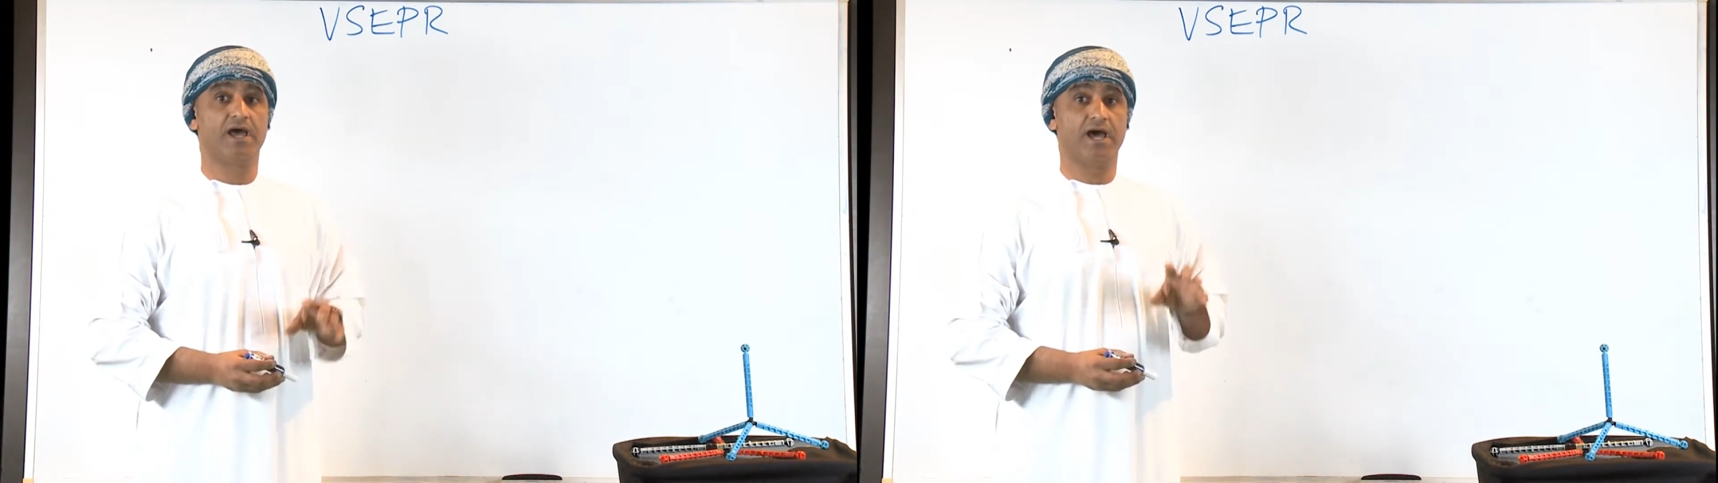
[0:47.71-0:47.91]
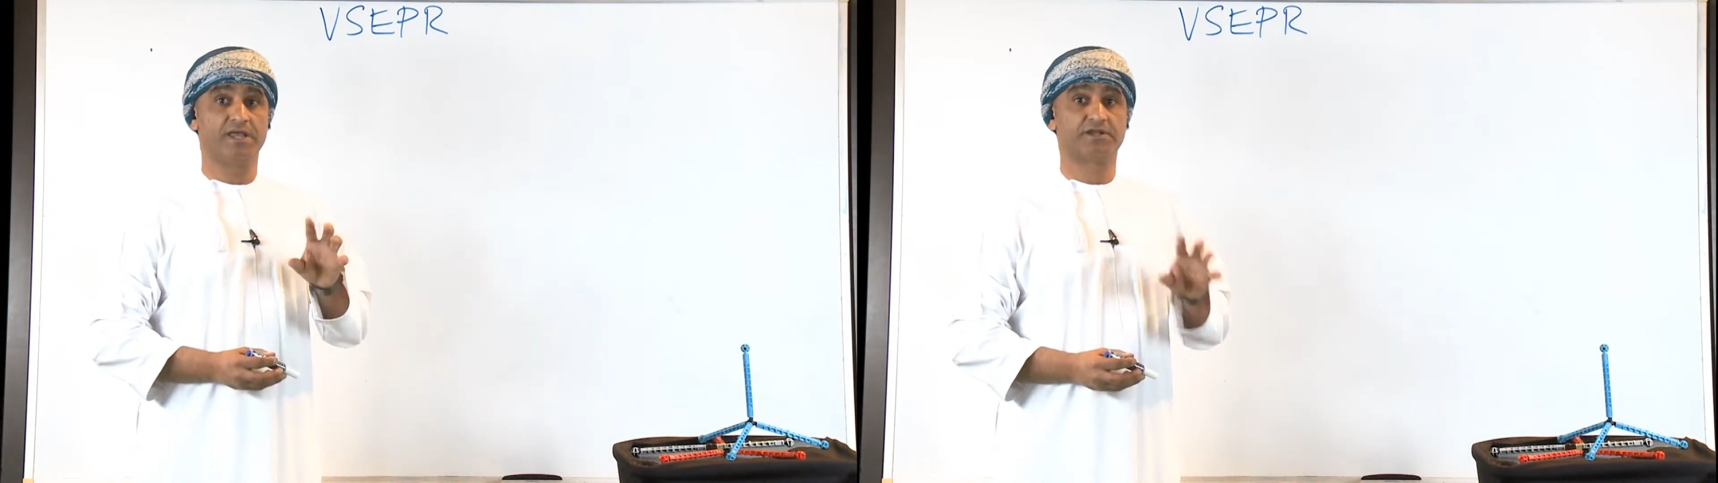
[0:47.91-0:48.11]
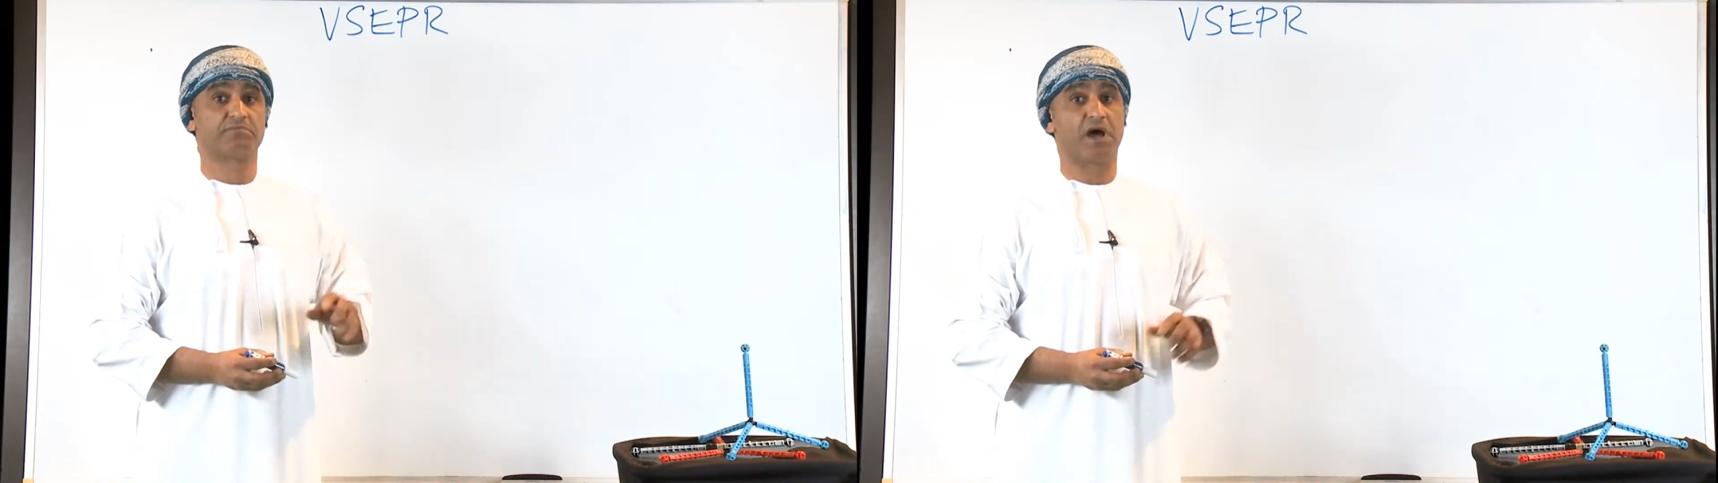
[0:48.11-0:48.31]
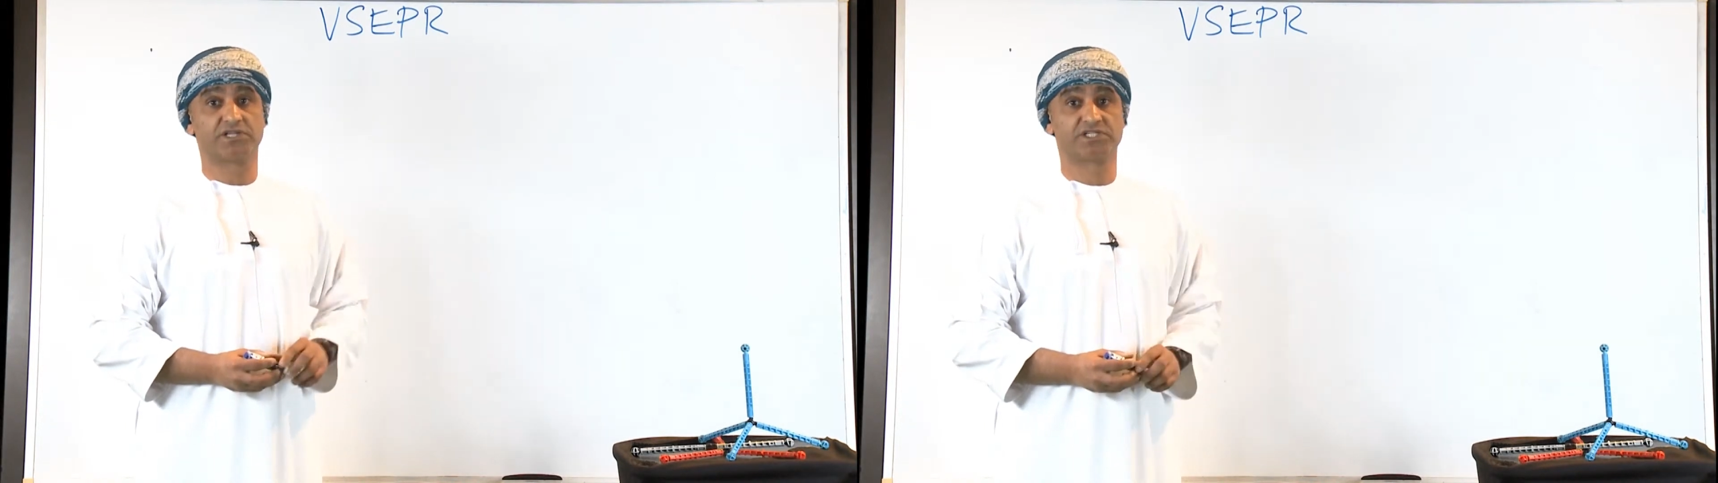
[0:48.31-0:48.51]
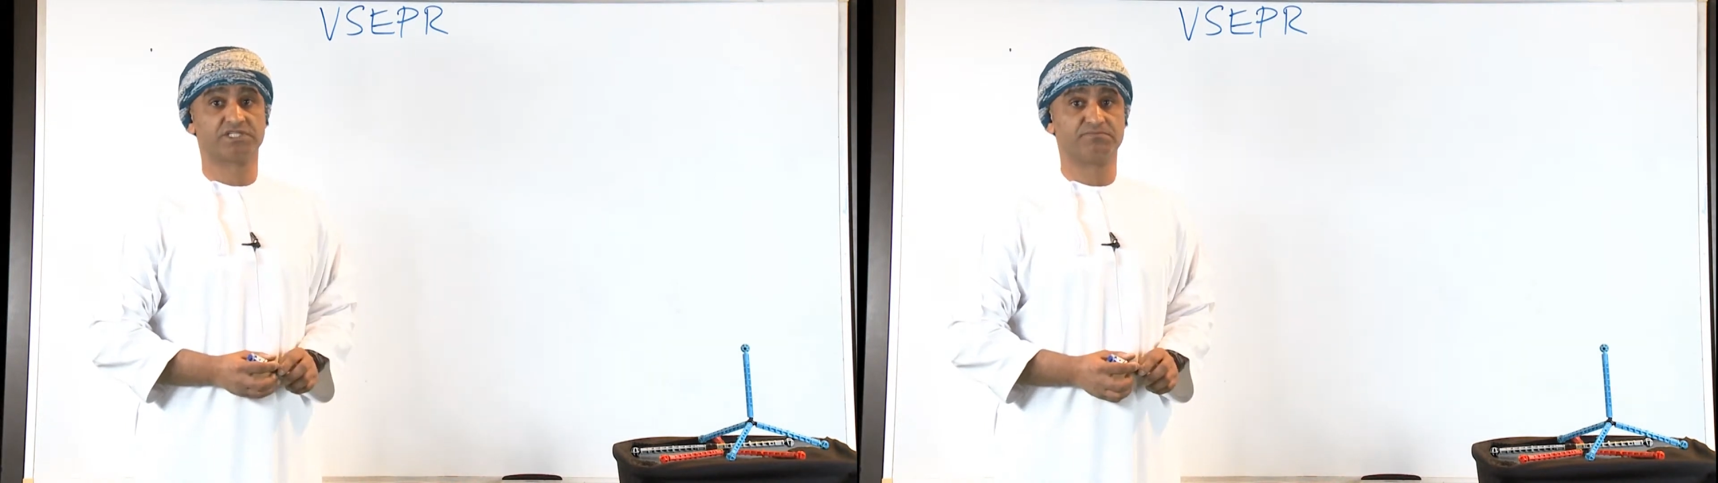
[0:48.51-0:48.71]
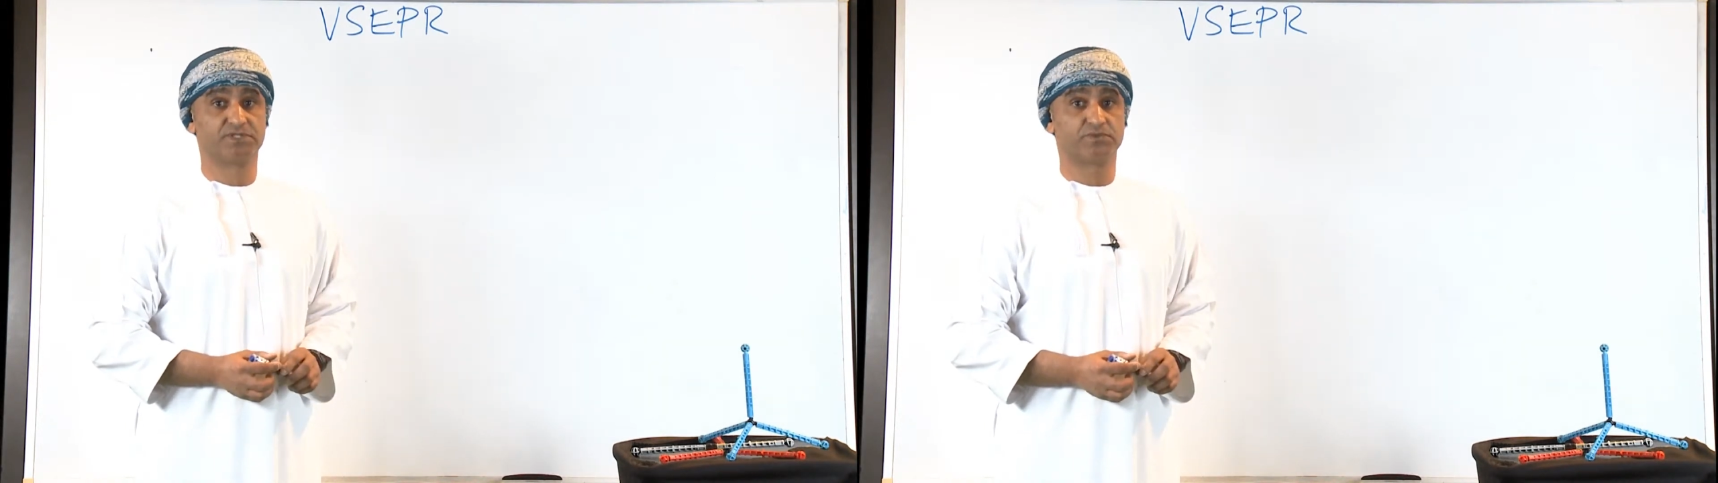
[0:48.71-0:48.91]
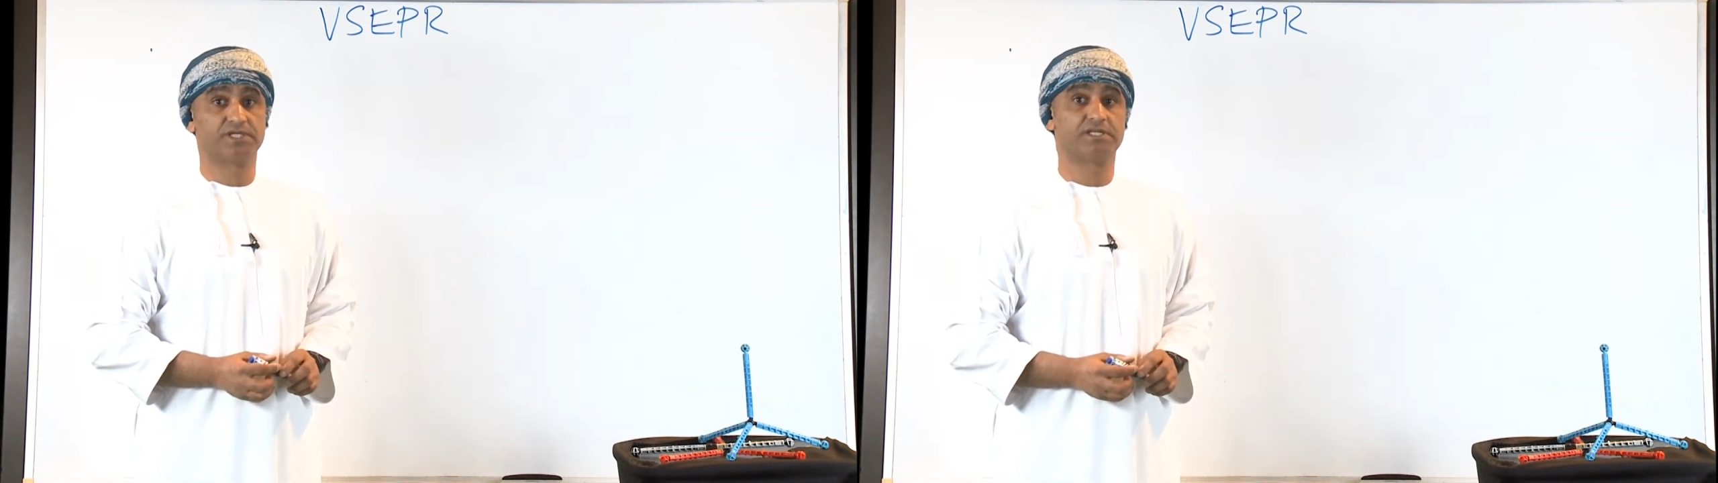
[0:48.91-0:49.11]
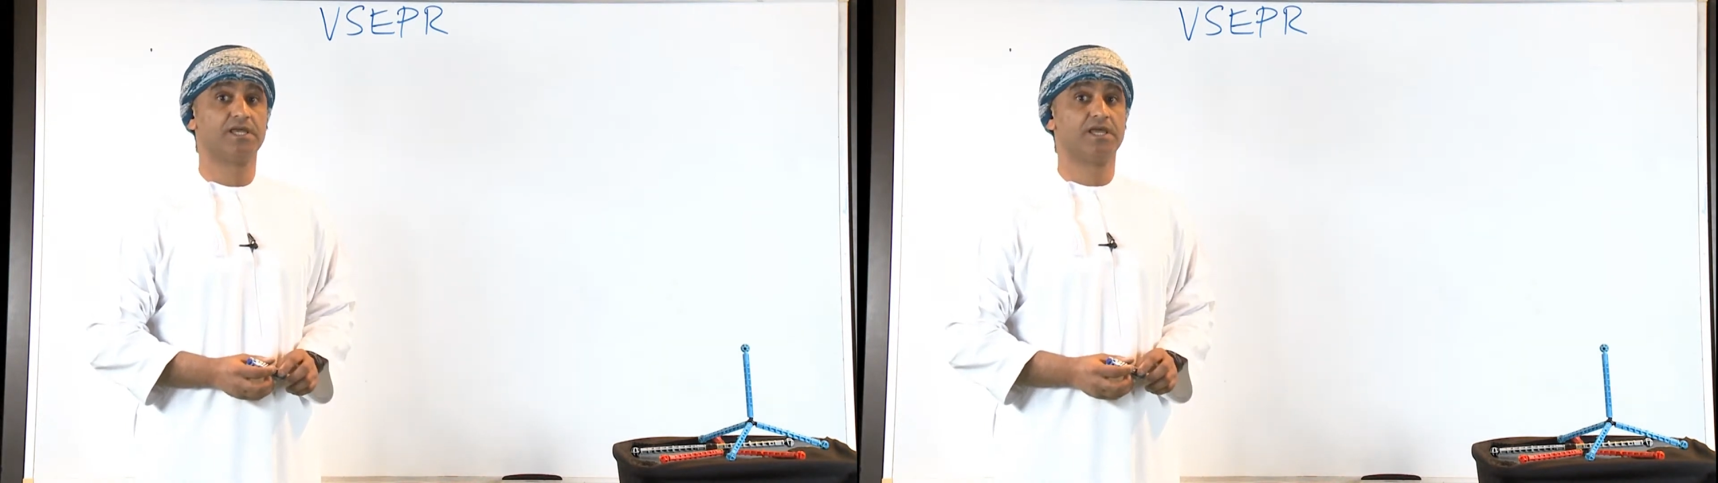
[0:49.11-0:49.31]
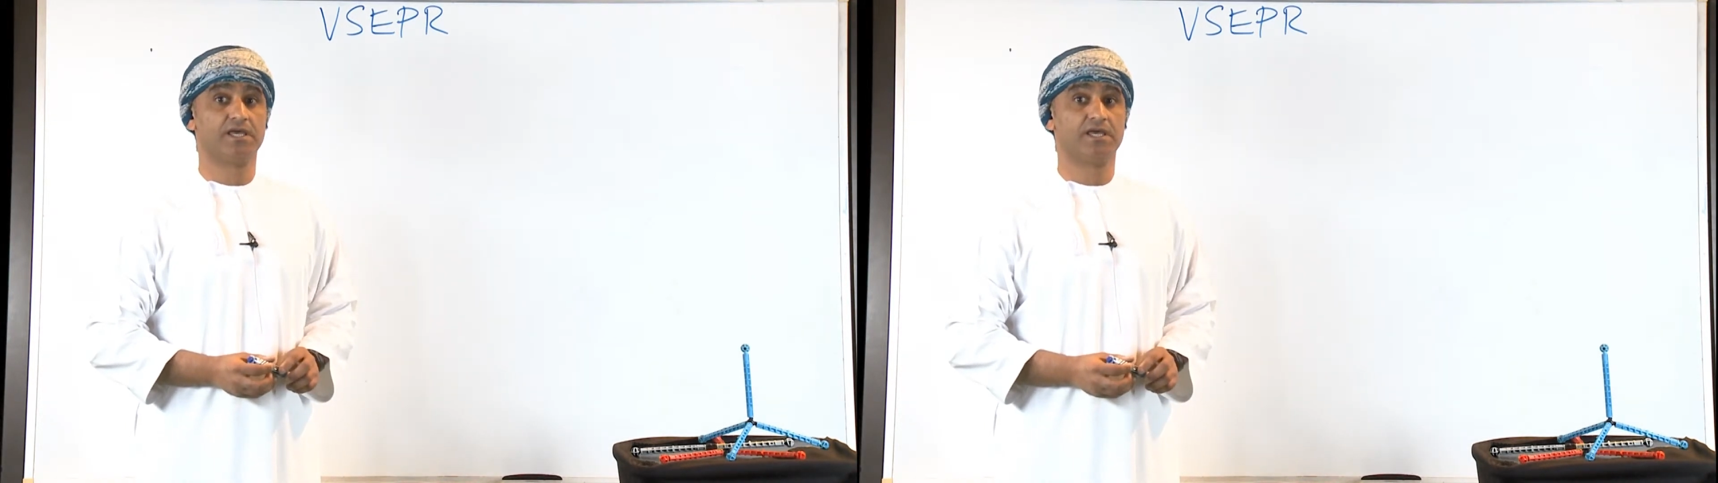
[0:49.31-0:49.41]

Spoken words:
and repulsions between